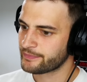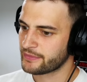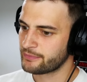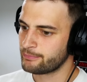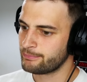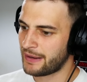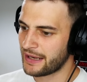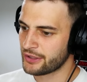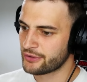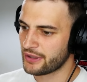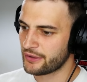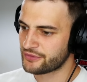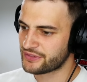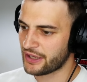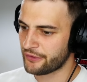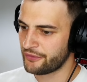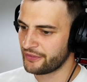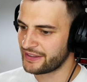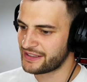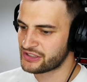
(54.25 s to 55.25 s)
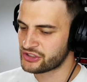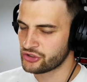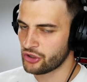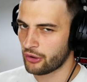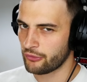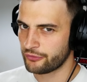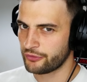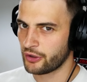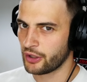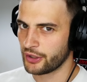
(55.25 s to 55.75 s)
Minecraft definitely is
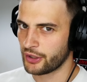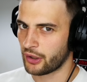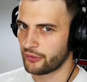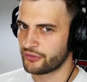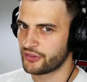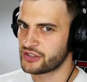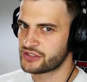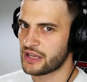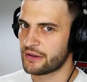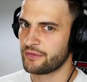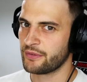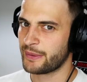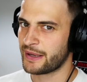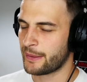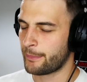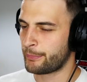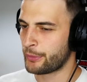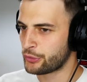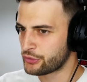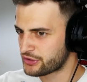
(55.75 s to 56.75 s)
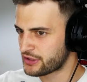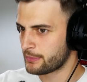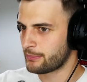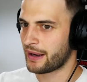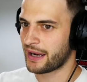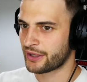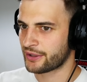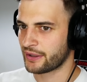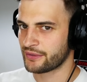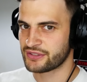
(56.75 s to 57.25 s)
not falling off. There's definitely been a boost in
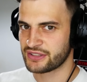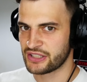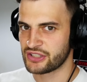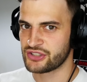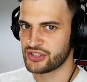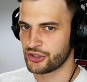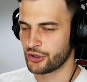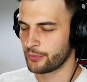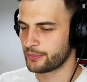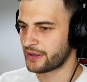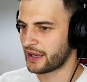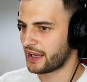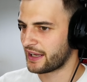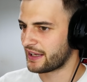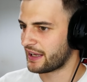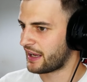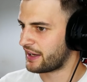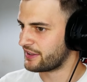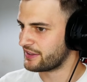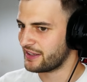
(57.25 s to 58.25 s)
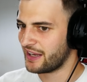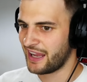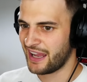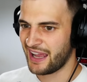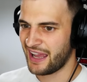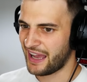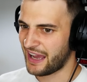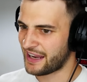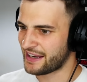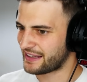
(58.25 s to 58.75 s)
Minecraft since the update,
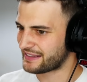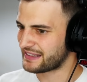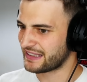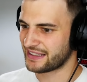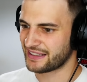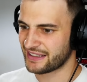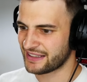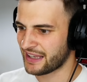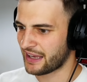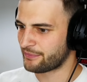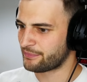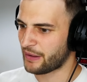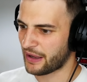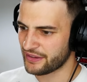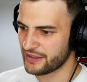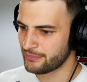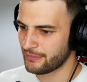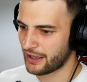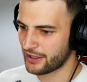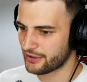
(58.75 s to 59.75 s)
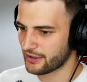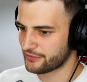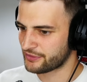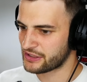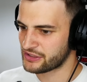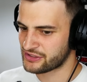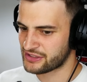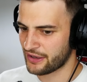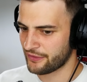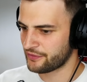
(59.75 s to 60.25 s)
And I think, yeah, I think Minecraft
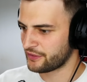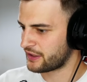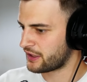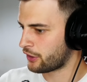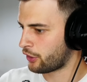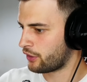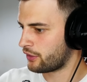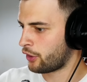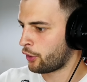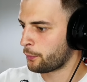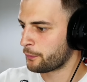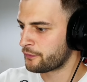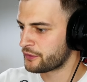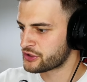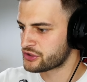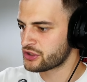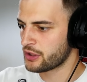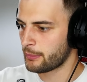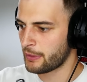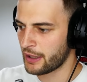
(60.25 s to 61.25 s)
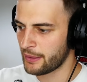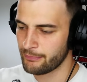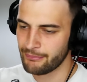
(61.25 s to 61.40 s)
is definitely up for summer.